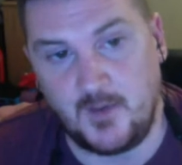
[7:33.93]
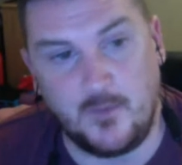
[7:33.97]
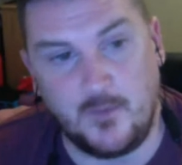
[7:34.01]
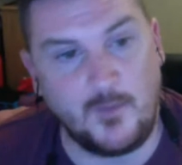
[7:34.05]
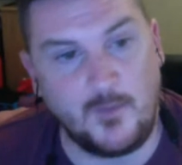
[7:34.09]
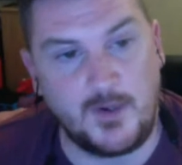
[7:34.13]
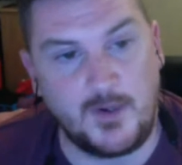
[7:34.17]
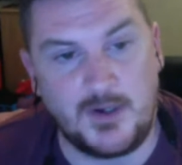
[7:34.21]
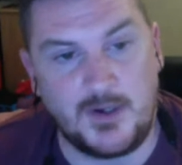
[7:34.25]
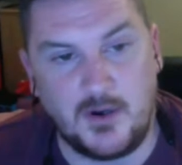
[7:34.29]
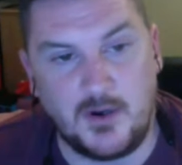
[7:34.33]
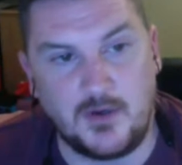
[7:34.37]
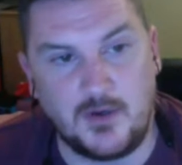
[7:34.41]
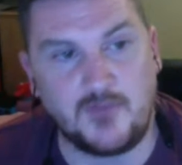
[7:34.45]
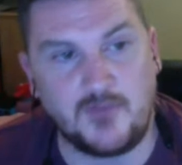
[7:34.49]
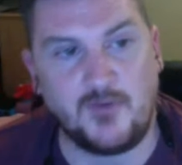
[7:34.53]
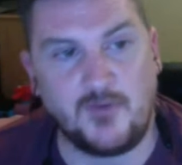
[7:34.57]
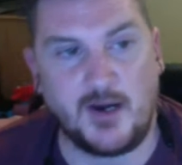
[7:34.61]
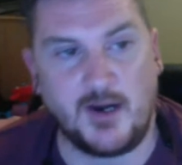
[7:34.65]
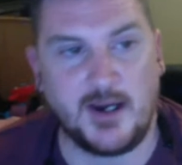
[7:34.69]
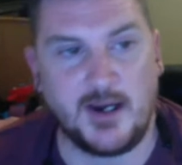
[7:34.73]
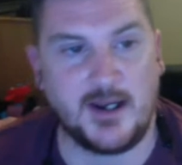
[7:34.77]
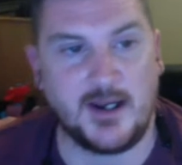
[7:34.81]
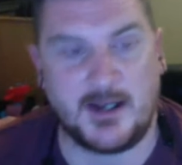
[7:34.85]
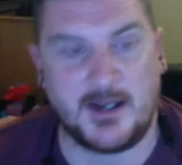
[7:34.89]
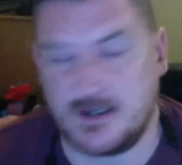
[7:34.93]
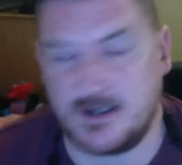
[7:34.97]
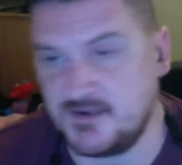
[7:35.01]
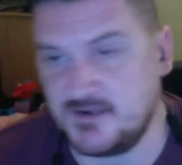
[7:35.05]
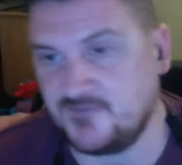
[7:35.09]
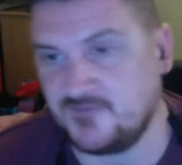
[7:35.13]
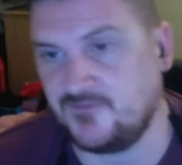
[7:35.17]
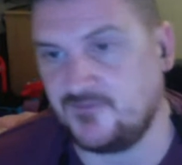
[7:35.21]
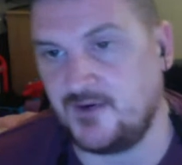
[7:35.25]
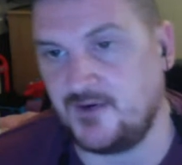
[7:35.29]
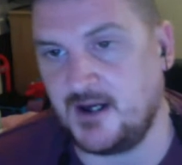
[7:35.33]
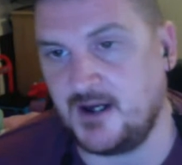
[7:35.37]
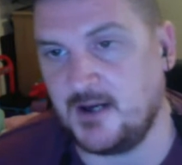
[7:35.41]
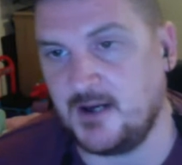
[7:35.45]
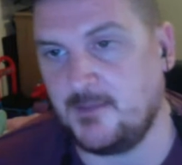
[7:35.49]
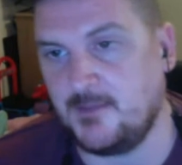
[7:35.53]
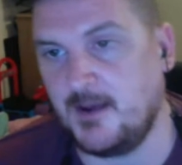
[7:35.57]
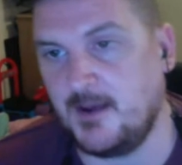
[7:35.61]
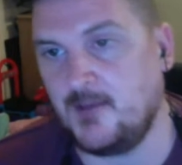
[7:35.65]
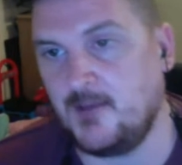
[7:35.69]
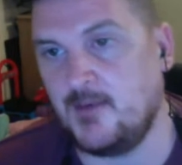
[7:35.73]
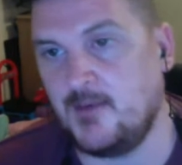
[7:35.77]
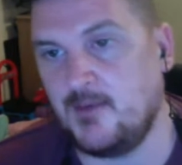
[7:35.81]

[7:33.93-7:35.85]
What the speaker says: We're not great against 3 at the back.